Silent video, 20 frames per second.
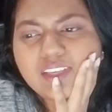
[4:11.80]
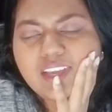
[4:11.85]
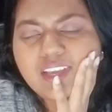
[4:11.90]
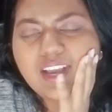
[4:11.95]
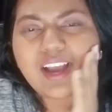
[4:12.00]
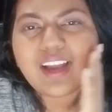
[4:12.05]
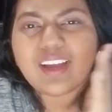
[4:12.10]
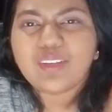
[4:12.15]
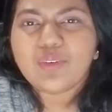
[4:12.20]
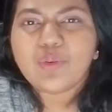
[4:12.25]

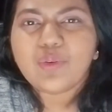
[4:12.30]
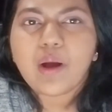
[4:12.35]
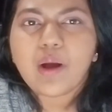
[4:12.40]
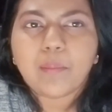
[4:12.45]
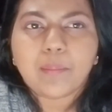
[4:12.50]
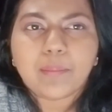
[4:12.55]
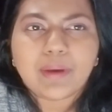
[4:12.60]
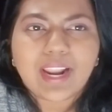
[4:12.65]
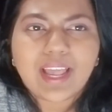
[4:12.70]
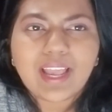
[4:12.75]
I know
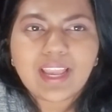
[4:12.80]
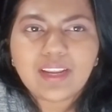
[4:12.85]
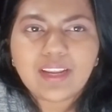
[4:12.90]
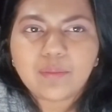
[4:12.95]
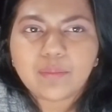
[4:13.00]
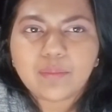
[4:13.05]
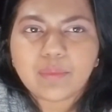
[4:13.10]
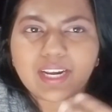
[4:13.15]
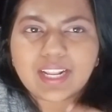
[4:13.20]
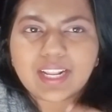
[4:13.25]
I'm
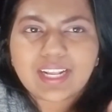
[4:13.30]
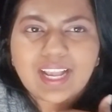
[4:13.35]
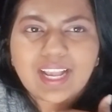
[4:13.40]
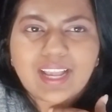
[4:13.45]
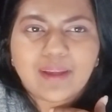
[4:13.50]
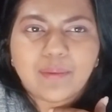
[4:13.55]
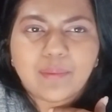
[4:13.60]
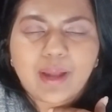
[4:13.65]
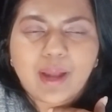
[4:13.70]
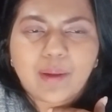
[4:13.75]
blind, but like
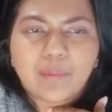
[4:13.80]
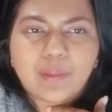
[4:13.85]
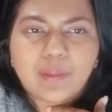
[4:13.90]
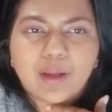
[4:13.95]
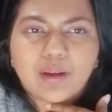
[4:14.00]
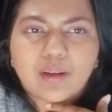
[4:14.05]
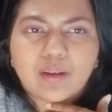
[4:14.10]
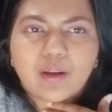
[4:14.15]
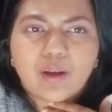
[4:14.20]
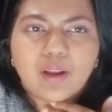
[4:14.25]
I'm
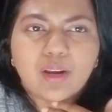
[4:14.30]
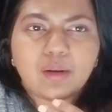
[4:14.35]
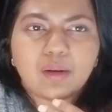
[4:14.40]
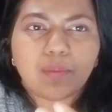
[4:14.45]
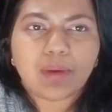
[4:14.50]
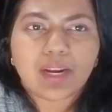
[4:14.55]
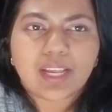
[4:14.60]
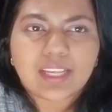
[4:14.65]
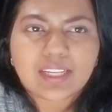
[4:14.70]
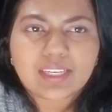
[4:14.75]
not
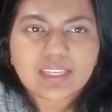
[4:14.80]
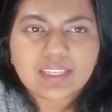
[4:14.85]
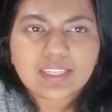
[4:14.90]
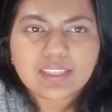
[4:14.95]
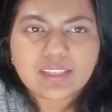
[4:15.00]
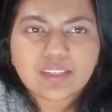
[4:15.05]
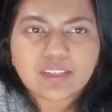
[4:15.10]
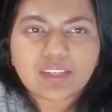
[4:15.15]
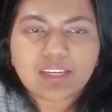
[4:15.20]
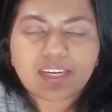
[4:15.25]
colorblind
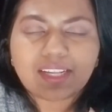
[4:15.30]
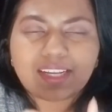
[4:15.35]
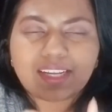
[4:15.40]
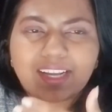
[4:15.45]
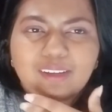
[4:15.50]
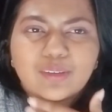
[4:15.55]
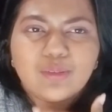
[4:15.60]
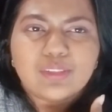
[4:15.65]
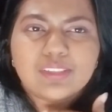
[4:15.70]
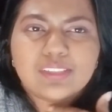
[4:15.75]
either. Like, I
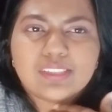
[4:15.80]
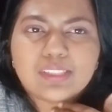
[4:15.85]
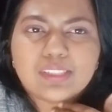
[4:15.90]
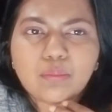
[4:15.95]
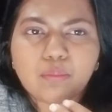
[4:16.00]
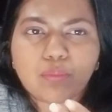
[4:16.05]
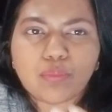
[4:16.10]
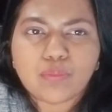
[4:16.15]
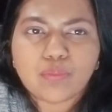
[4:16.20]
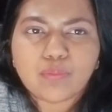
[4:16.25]
could
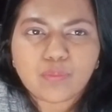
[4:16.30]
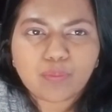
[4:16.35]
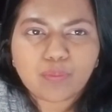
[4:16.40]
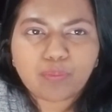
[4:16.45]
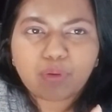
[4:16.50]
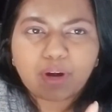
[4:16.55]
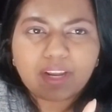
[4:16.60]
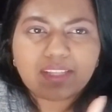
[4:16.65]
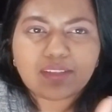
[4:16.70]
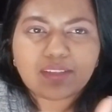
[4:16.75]
see
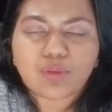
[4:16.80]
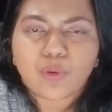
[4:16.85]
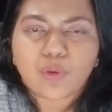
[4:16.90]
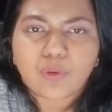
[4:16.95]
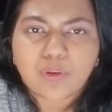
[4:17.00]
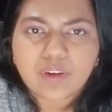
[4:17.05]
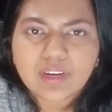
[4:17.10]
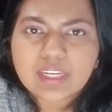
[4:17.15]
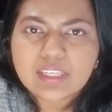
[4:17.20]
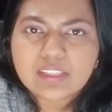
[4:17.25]
bright
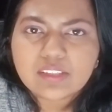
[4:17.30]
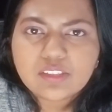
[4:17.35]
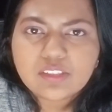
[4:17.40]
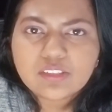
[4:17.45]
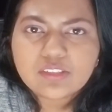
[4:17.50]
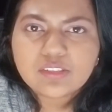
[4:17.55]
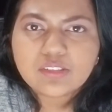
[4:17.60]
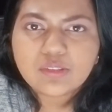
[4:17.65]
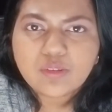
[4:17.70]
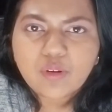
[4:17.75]

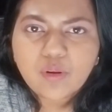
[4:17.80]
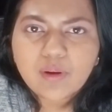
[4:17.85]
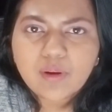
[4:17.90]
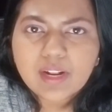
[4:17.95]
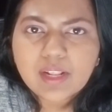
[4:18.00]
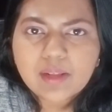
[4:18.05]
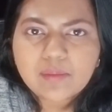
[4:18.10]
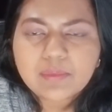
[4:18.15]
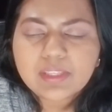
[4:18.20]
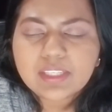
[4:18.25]
orange, you know what
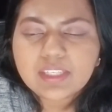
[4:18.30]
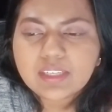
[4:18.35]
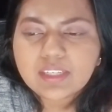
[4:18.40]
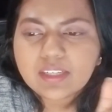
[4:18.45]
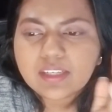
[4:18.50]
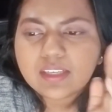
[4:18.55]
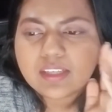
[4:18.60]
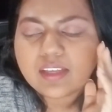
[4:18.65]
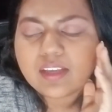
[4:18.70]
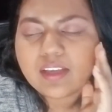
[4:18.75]
I mean?
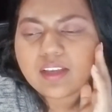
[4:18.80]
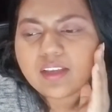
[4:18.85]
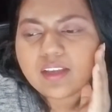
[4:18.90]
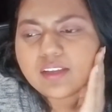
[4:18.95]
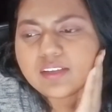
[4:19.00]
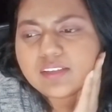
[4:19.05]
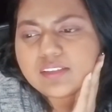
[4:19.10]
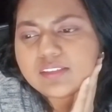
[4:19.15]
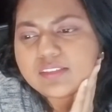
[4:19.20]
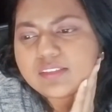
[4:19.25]

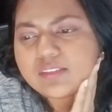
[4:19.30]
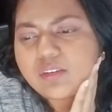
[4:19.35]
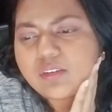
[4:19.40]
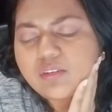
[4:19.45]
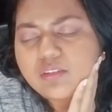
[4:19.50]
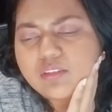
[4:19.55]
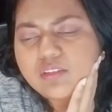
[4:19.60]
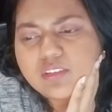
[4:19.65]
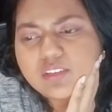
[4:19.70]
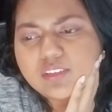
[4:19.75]

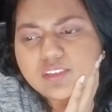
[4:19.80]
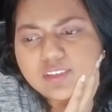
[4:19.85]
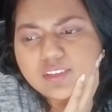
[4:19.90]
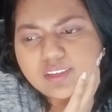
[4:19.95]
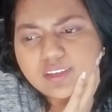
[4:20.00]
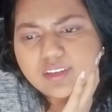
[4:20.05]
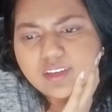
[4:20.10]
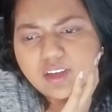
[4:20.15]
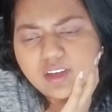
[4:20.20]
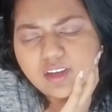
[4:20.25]
So
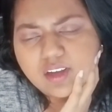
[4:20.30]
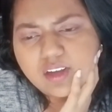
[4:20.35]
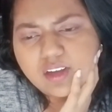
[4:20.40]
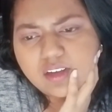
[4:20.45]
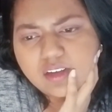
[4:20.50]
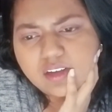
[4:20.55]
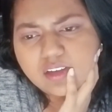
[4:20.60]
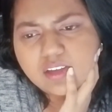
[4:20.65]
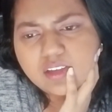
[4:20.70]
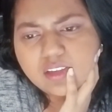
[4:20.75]
I
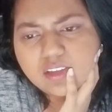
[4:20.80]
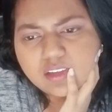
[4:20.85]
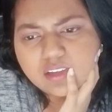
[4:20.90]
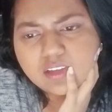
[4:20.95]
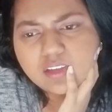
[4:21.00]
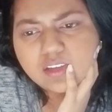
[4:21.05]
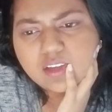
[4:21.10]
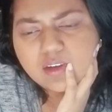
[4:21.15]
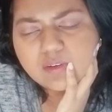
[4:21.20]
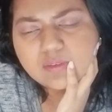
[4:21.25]

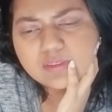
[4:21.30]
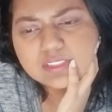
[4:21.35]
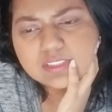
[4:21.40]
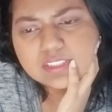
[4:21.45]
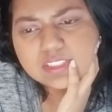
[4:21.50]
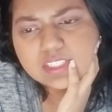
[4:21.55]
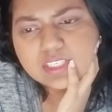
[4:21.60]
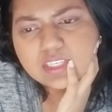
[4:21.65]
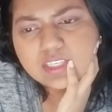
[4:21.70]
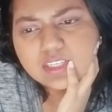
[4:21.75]
was
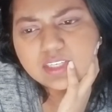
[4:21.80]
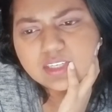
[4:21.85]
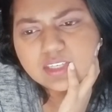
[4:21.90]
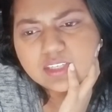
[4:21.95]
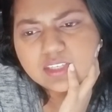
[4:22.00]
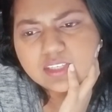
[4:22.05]
like,